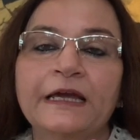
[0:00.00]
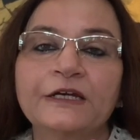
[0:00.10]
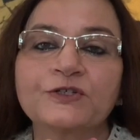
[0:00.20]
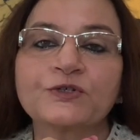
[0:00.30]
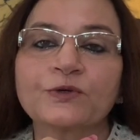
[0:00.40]

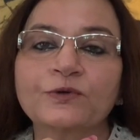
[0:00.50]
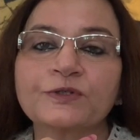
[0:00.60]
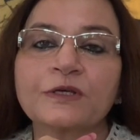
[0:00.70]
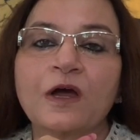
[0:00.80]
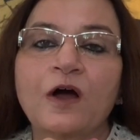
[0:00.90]
It
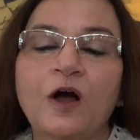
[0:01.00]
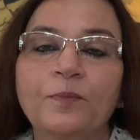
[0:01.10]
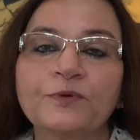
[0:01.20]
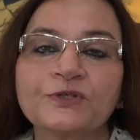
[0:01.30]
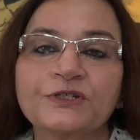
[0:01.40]
shows
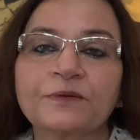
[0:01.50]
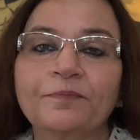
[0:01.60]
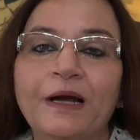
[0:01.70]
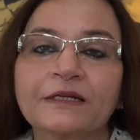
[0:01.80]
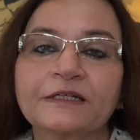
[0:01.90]
opposition
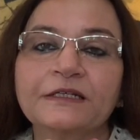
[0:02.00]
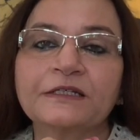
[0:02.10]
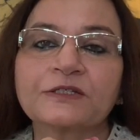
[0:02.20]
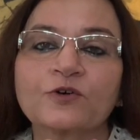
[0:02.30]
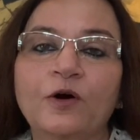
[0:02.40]

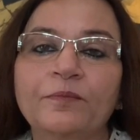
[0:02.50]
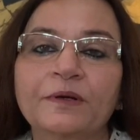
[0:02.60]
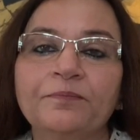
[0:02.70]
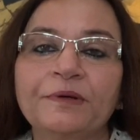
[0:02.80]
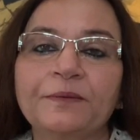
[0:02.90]
parties,
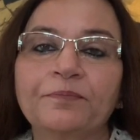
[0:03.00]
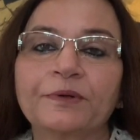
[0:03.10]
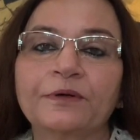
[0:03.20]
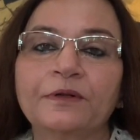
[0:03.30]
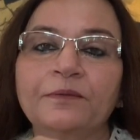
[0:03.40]
common
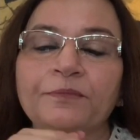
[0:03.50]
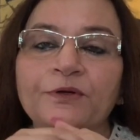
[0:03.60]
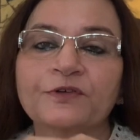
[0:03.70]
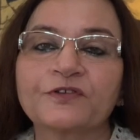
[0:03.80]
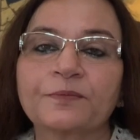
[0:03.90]
people,
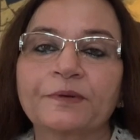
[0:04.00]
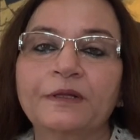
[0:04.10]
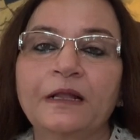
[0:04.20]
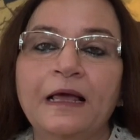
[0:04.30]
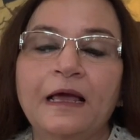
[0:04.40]

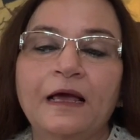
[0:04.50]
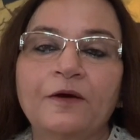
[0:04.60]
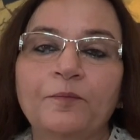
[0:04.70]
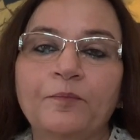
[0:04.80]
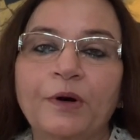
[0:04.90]
municipal
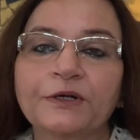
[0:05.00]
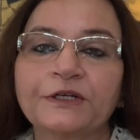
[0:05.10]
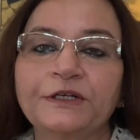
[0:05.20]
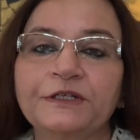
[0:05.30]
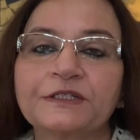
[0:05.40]

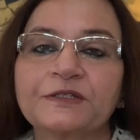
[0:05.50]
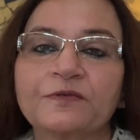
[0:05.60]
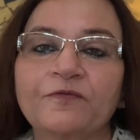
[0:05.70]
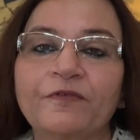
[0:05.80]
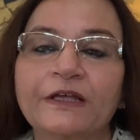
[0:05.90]
bodies,
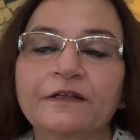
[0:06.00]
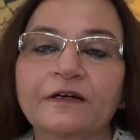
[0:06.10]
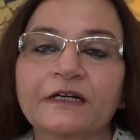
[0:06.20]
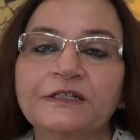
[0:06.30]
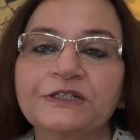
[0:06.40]
weather
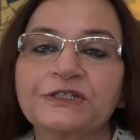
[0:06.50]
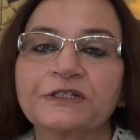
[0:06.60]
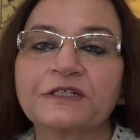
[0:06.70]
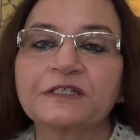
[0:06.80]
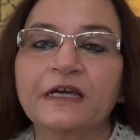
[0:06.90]

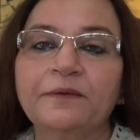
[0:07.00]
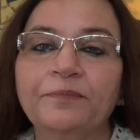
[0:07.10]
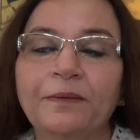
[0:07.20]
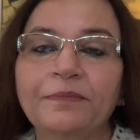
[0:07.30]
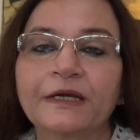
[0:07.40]
conditions, and
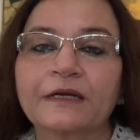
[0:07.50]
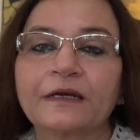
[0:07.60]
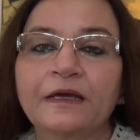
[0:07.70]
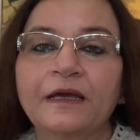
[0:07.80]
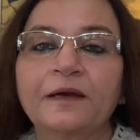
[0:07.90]
public
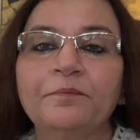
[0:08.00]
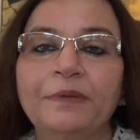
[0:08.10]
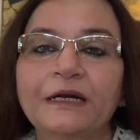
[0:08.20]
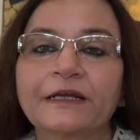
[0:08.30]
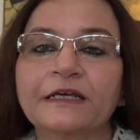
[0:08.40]

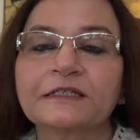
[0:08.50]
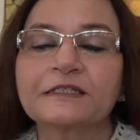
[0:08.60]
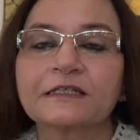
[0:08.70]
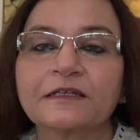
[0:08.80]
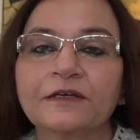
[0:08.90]
buildings.